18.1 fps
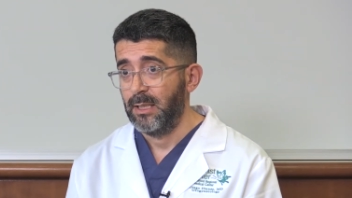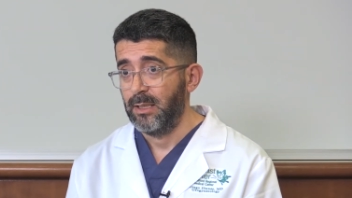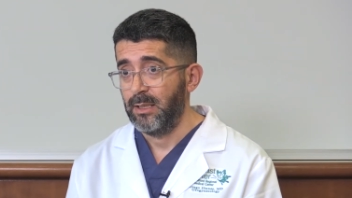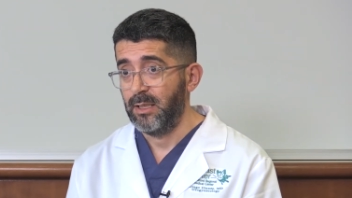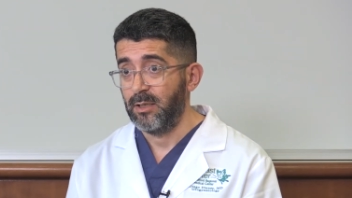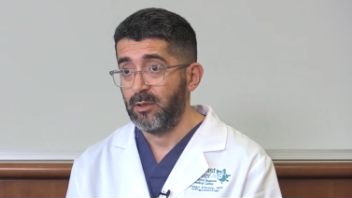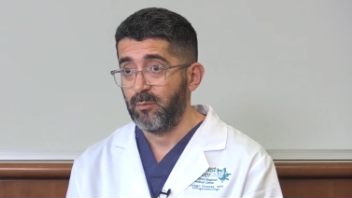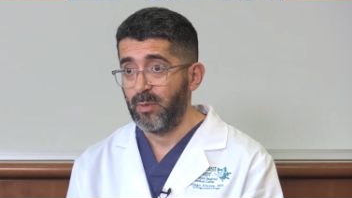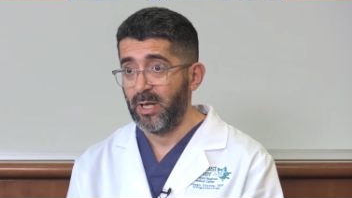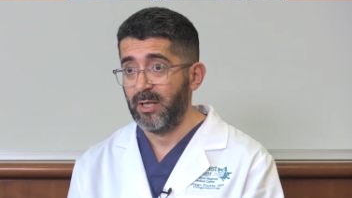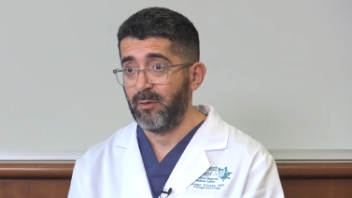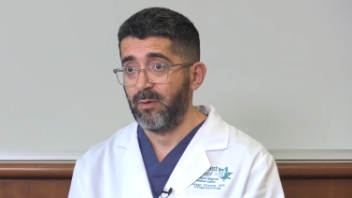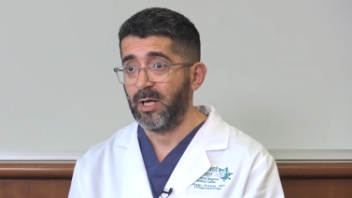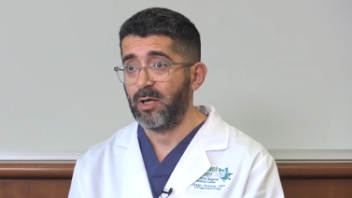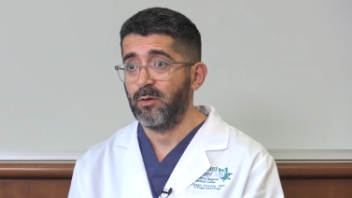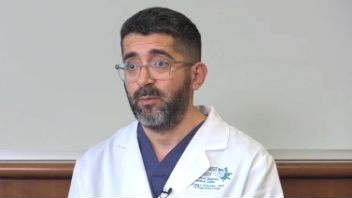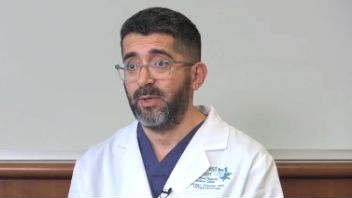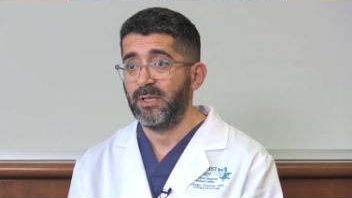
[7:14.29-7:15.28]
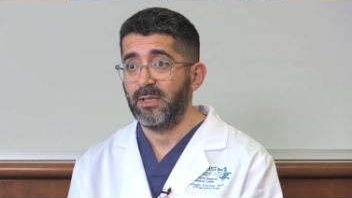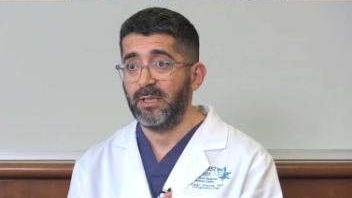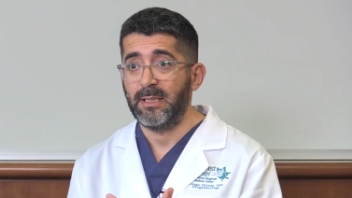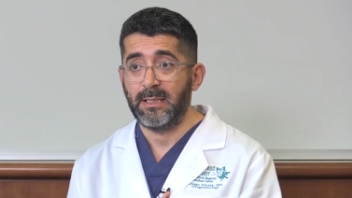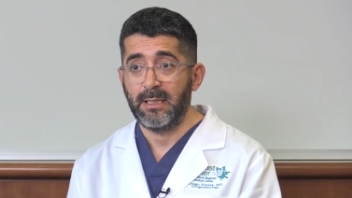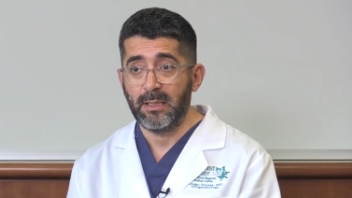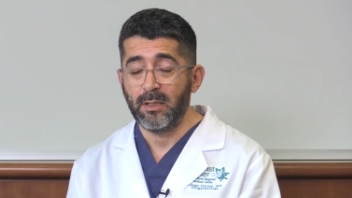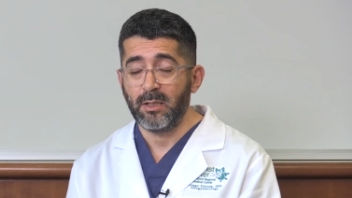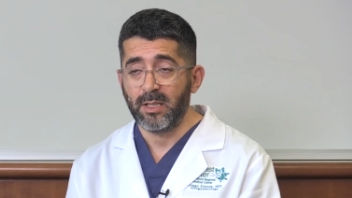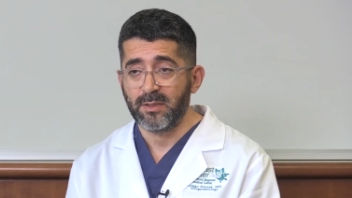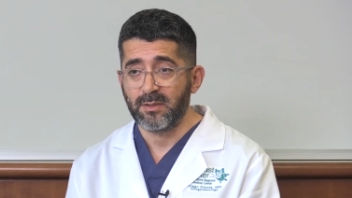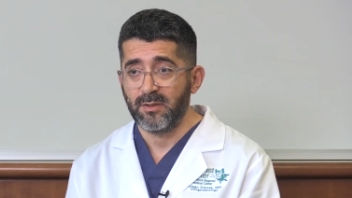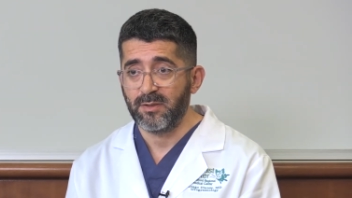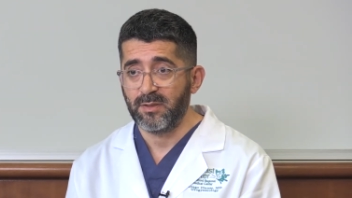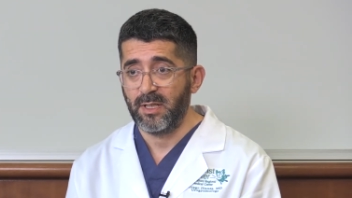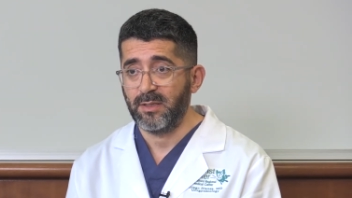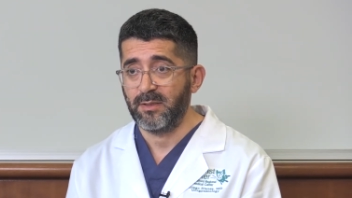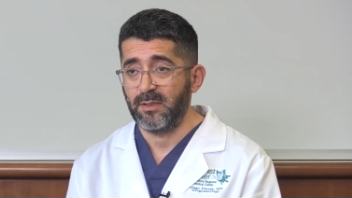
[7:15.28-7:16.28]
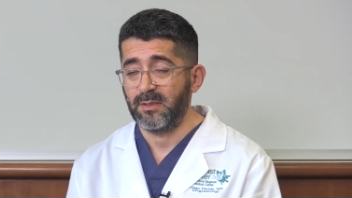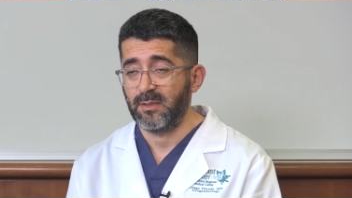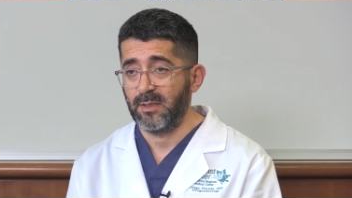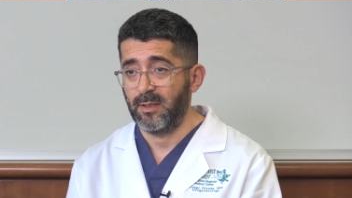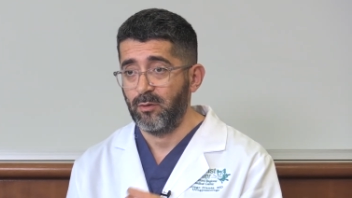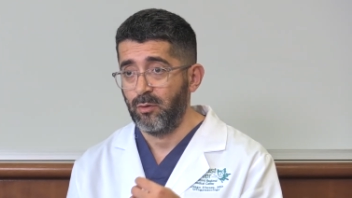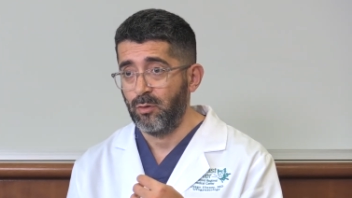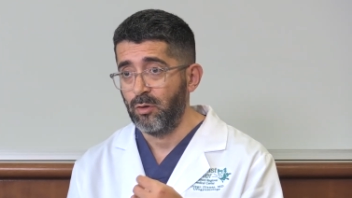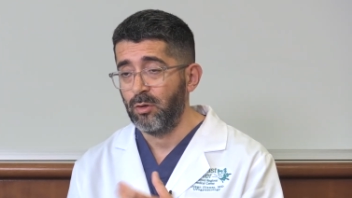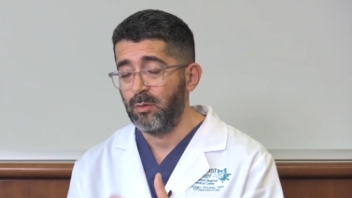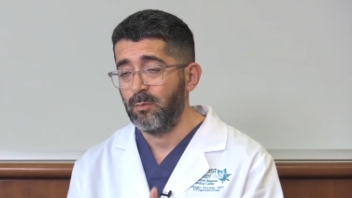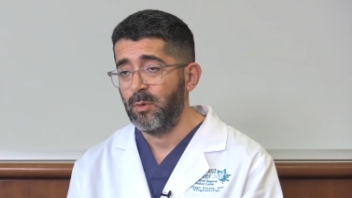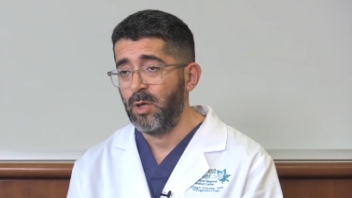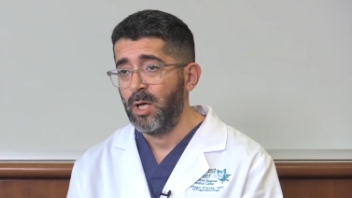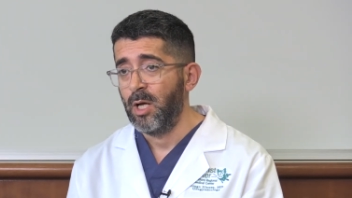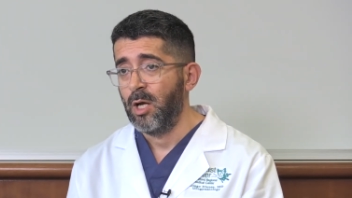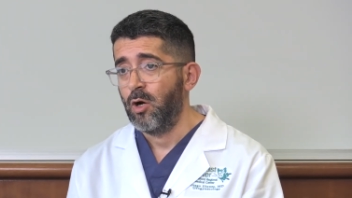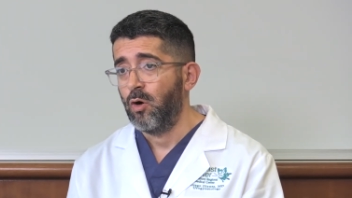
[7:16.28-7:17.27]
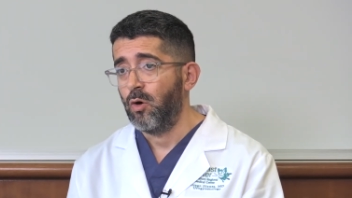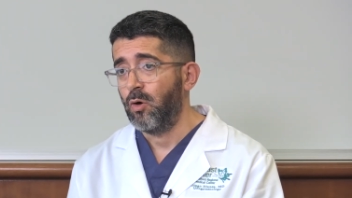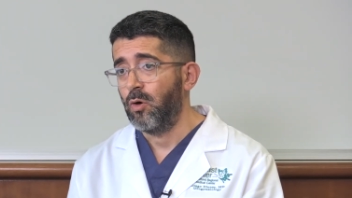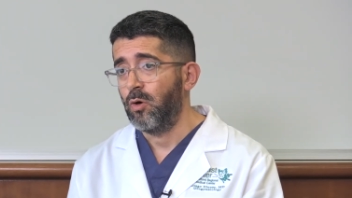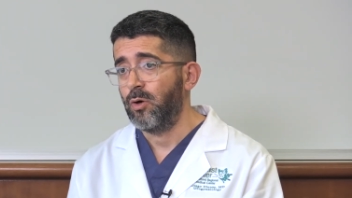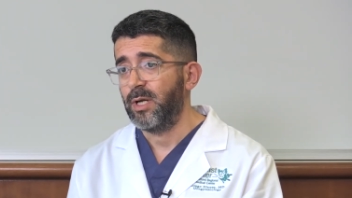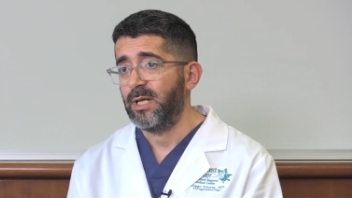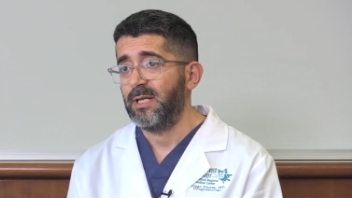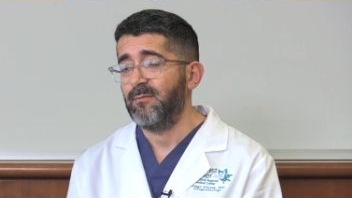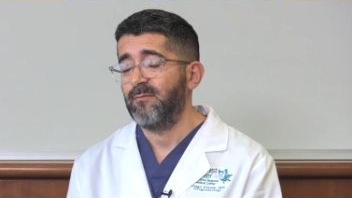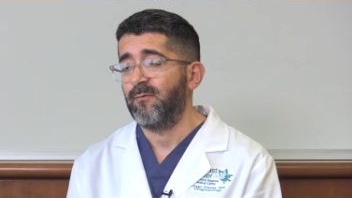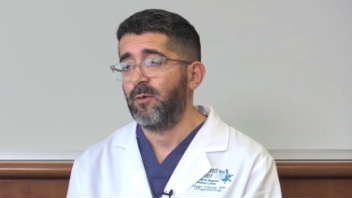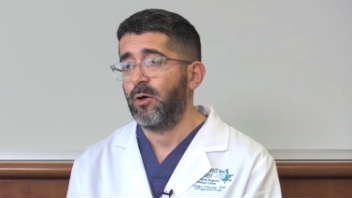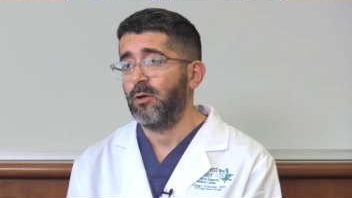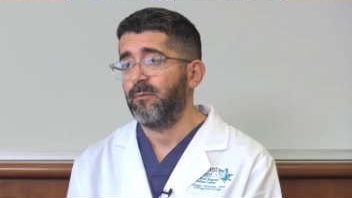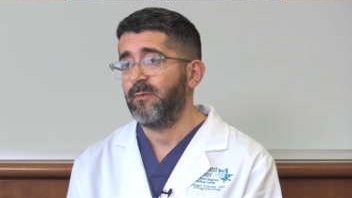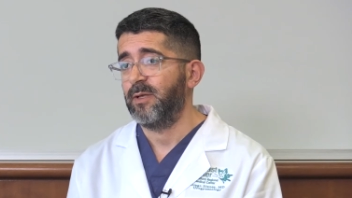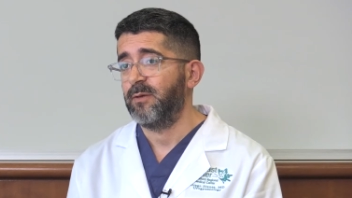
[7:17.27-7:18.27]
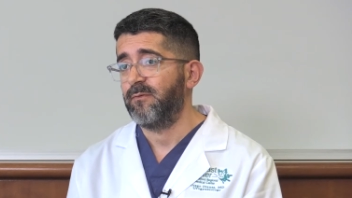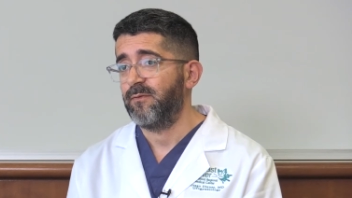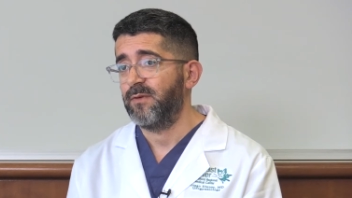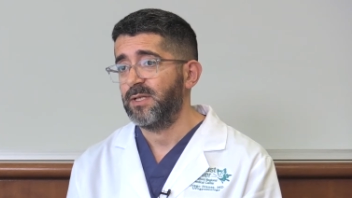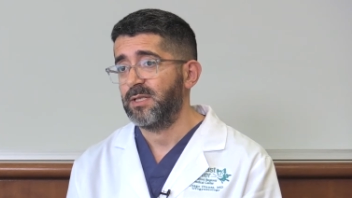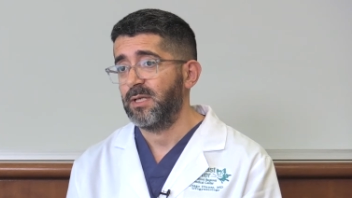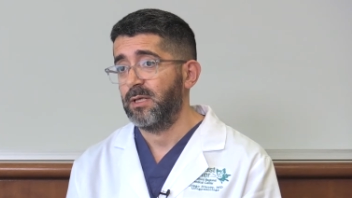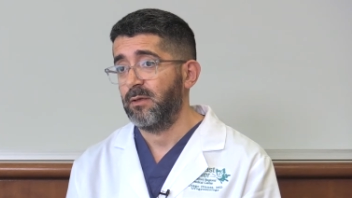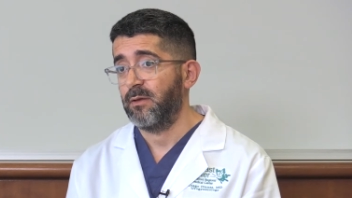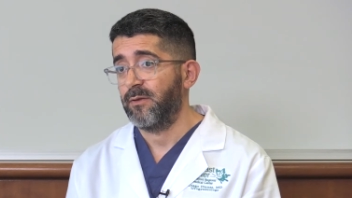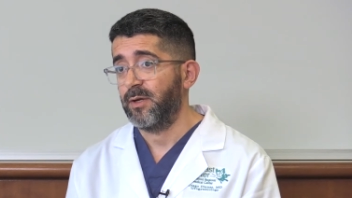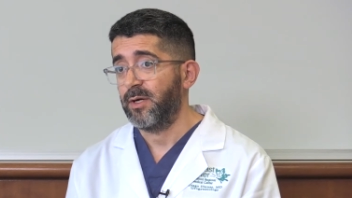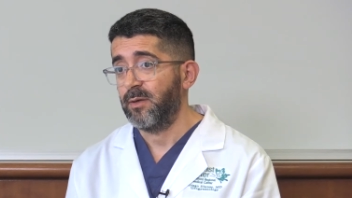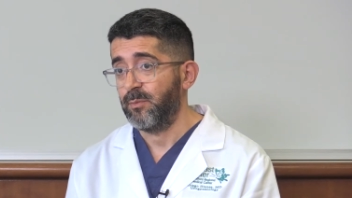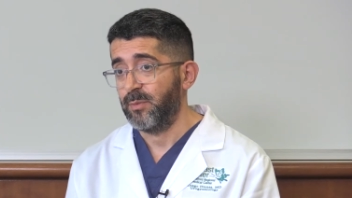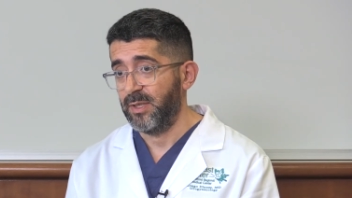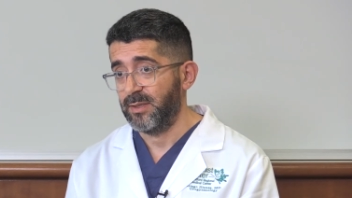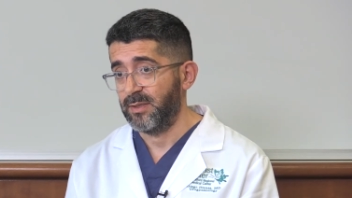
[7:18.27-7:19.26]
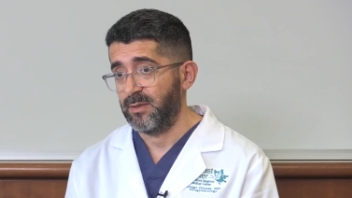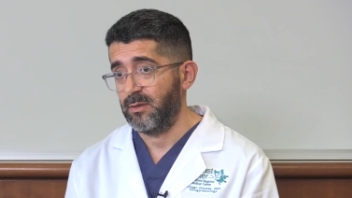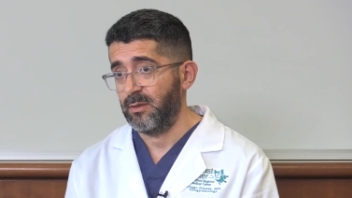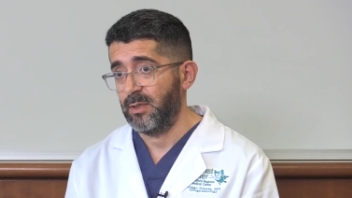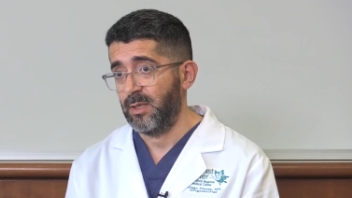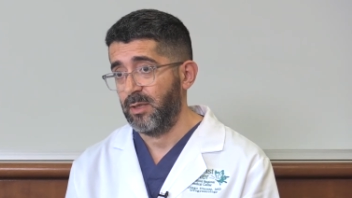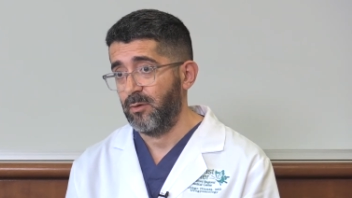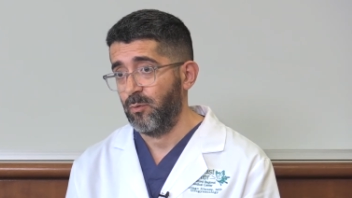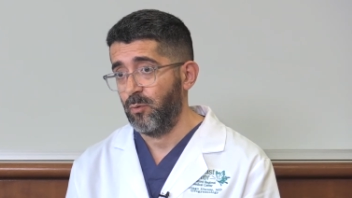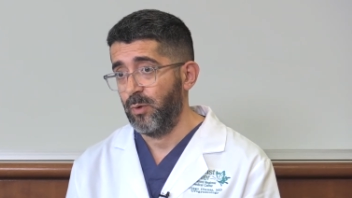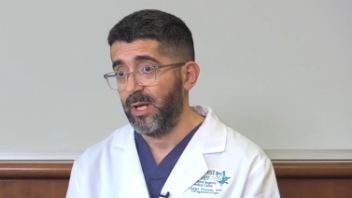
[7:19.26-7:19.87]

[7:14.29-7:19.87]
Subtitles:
either by recommending Kegel exercises at home or involving physical therapists.